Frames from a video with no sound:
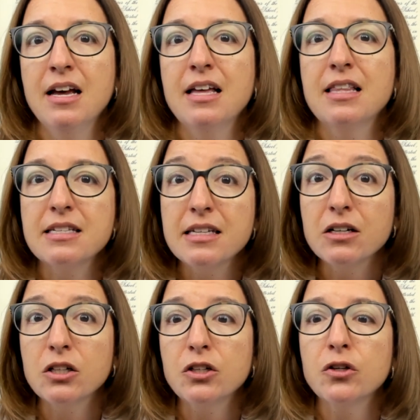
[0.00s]
This
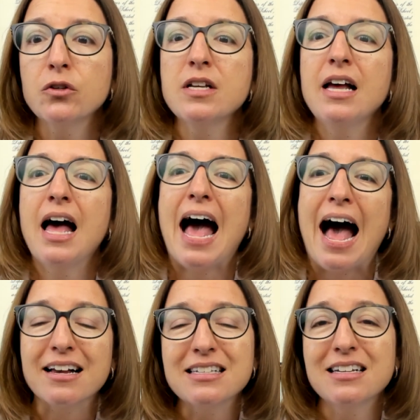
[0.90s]
includes
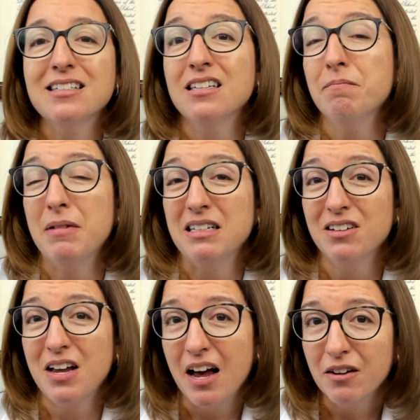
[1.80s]
access to mental
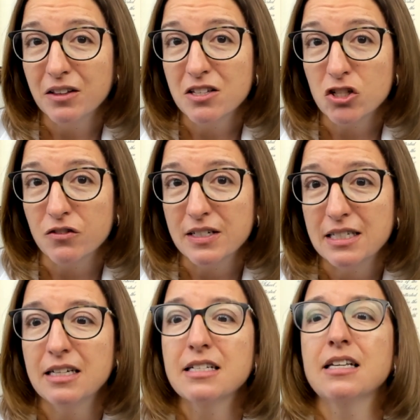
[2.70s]
health
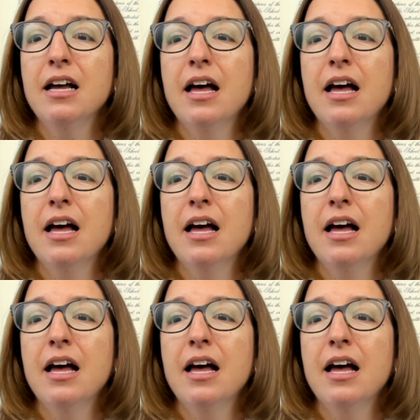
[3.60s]
services,